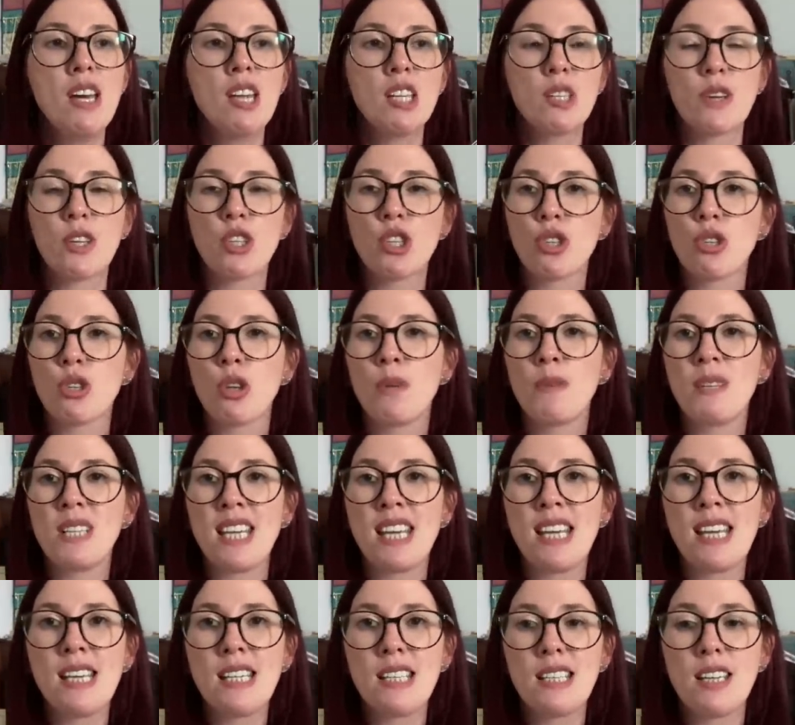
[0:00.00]
So I just thought it was
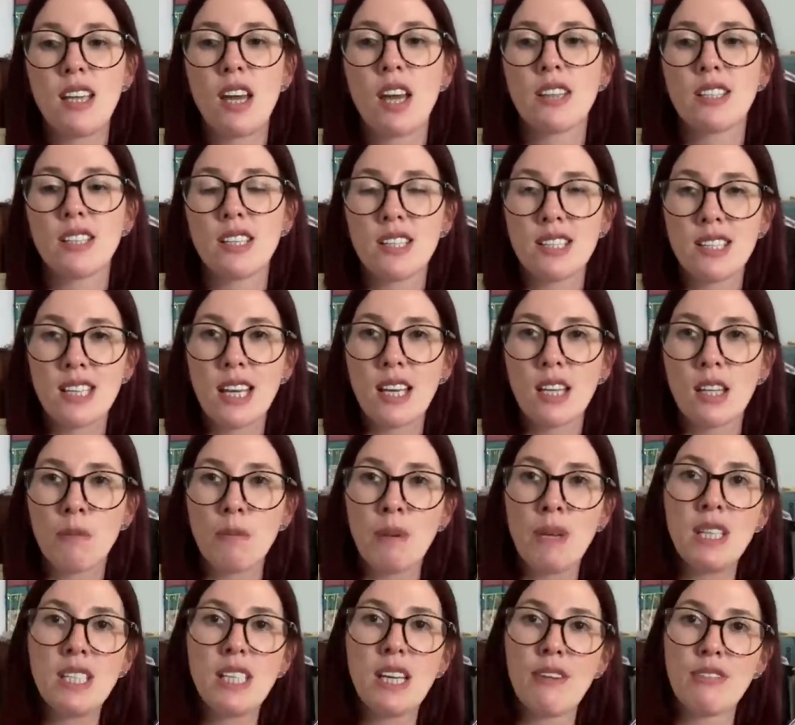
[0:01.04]
easier to stick the
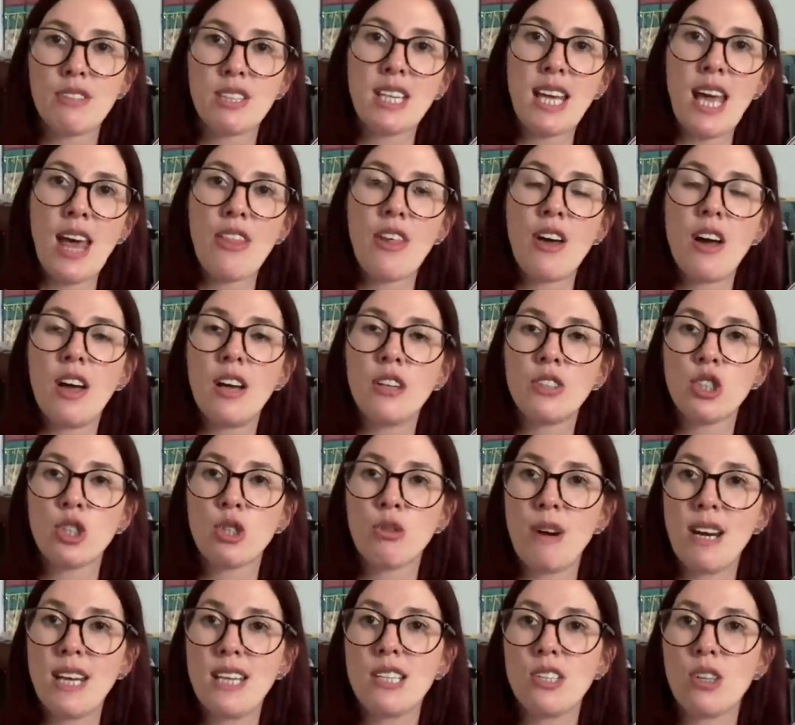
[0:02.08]
PDF together and
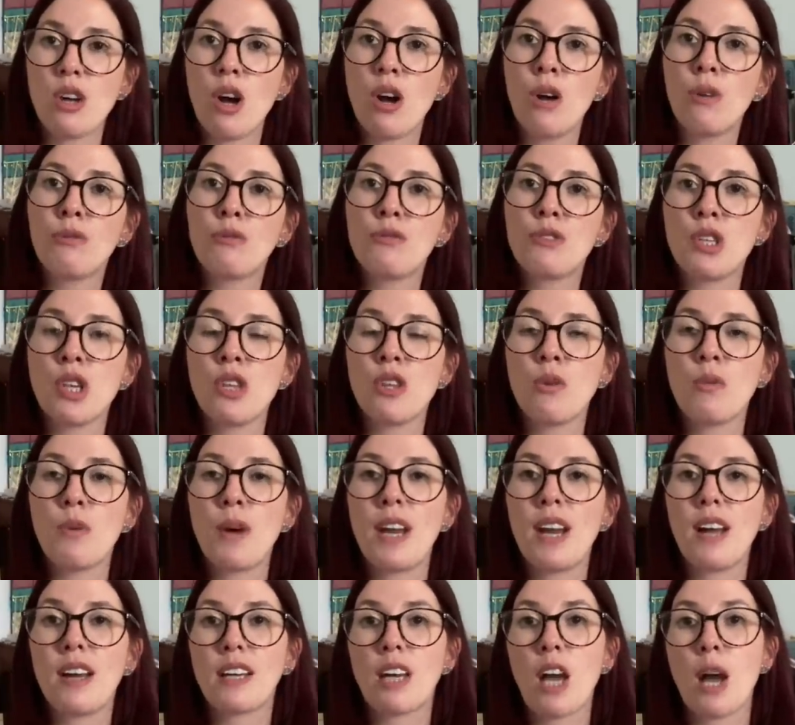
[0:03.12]
trace off, so that
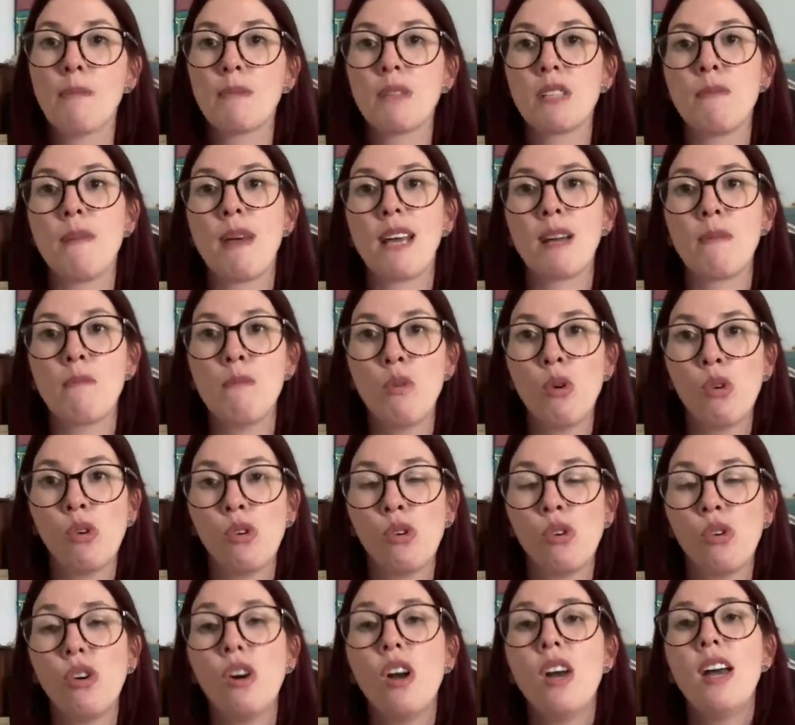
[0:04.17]
when I come to make
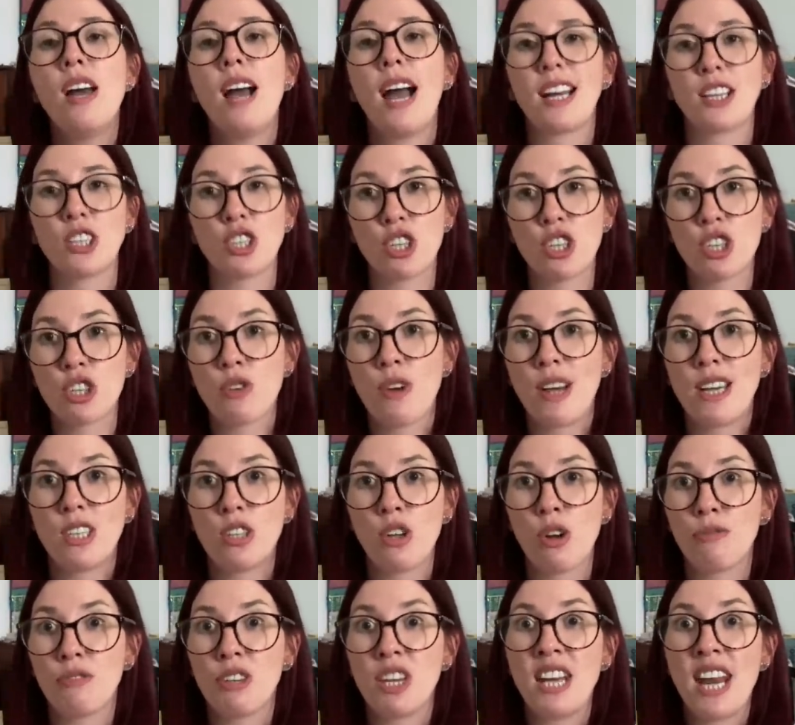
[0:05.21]
more, I can just trace
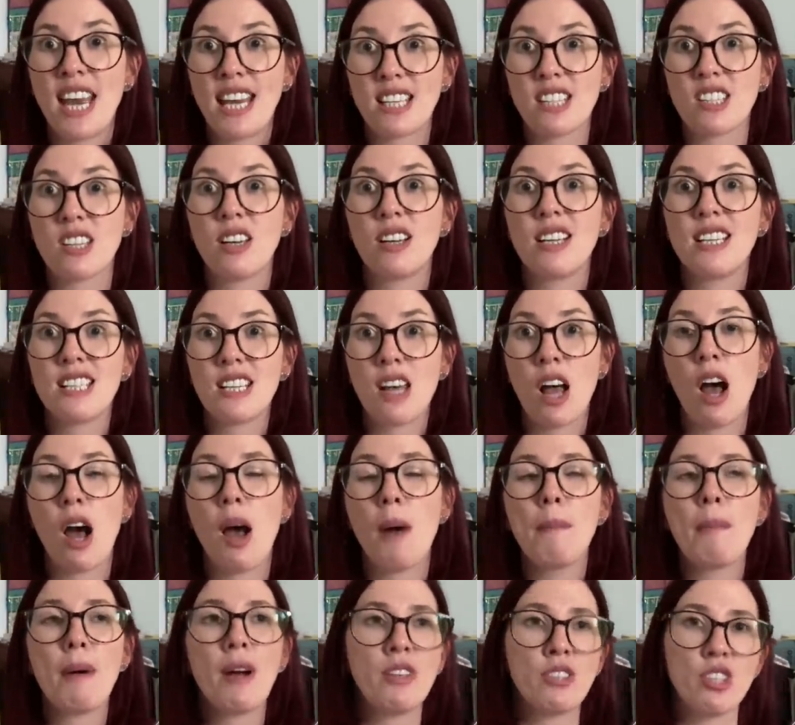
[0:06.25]
off the next size
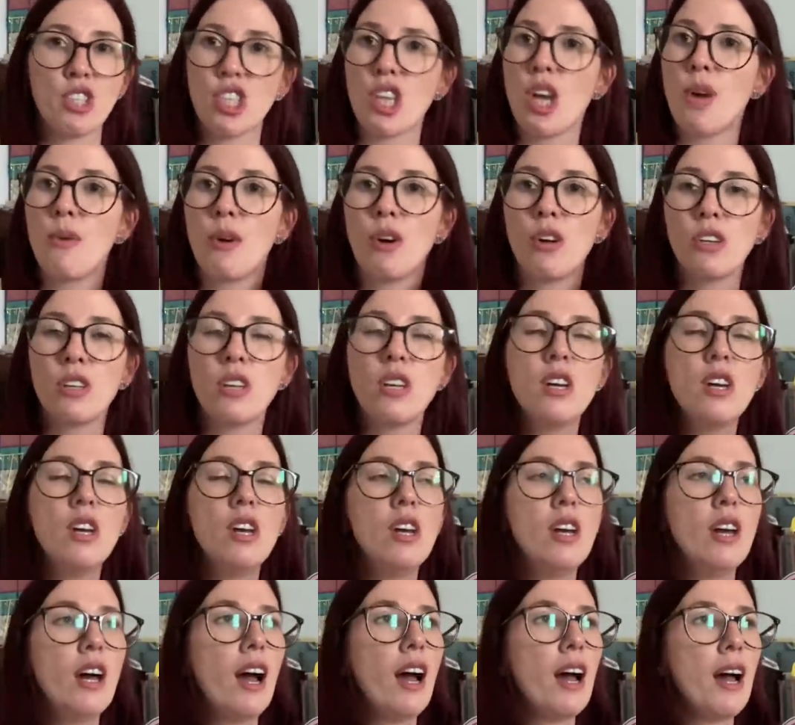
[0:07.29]
up and so on.
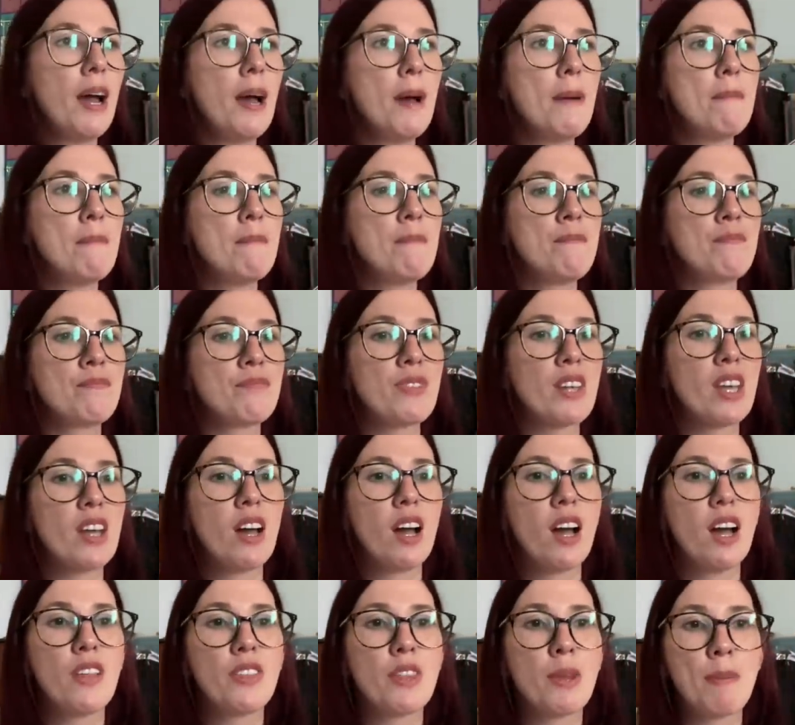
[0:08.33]

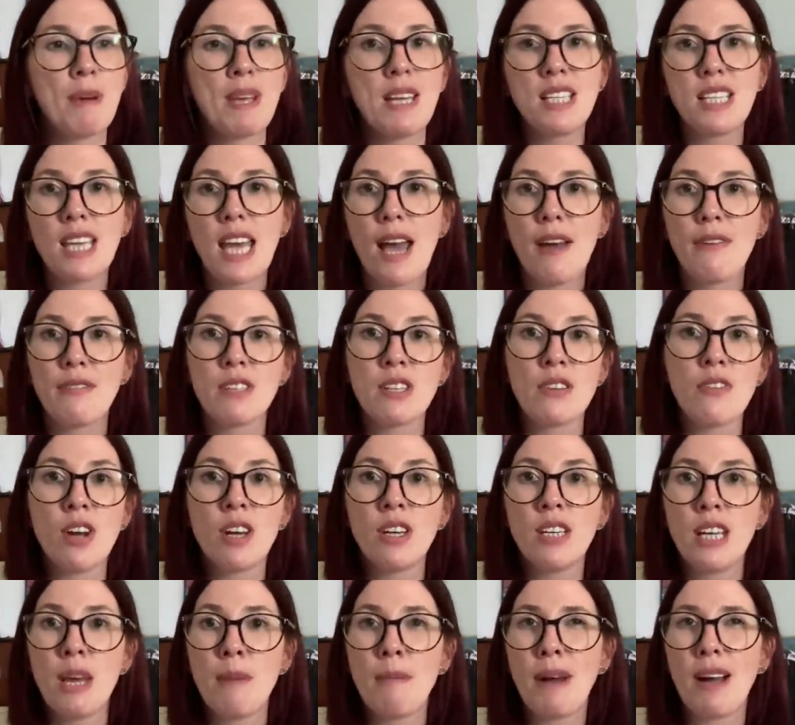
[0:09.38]
The PDFs are
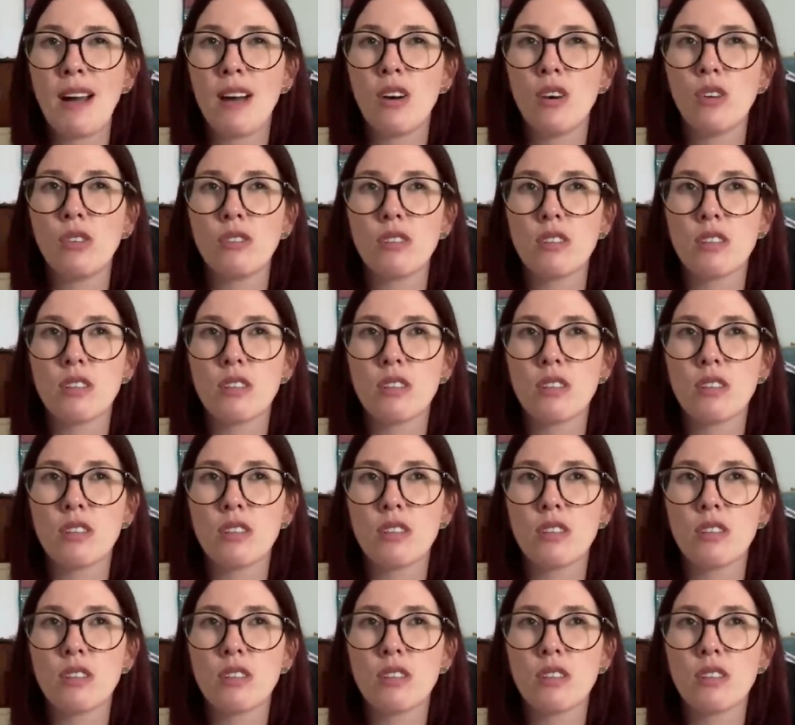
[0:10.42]
only about